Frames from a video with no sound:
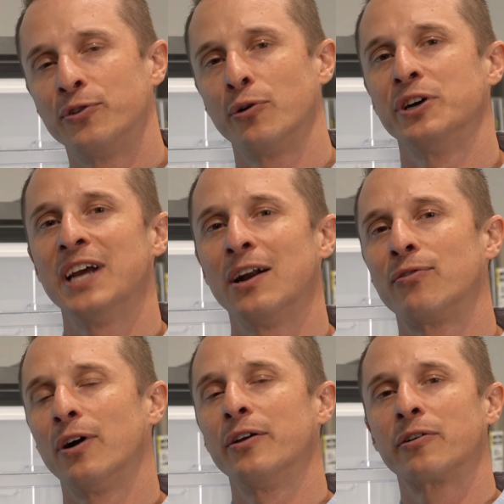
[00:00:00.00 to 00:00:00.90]
to our
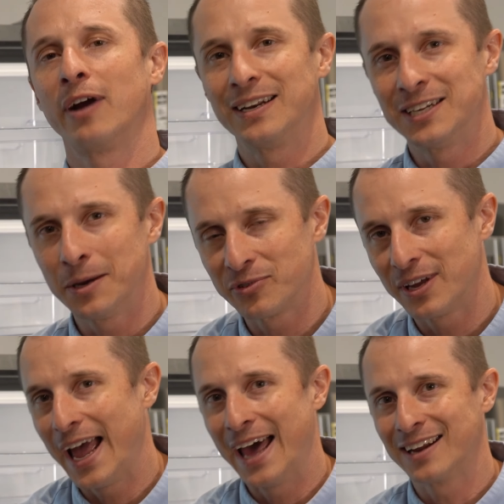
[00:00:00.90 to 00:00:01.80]
channel for other great
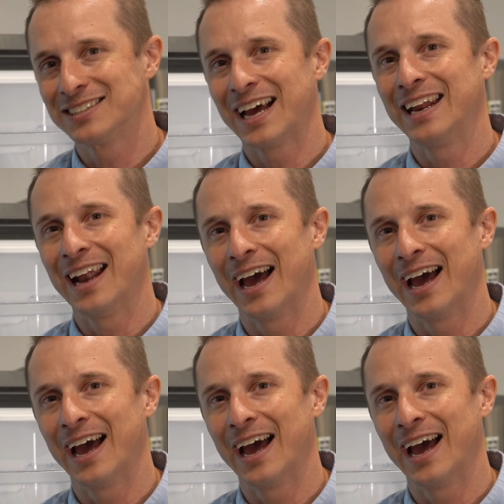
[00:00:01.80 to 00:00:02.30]
tips and exciting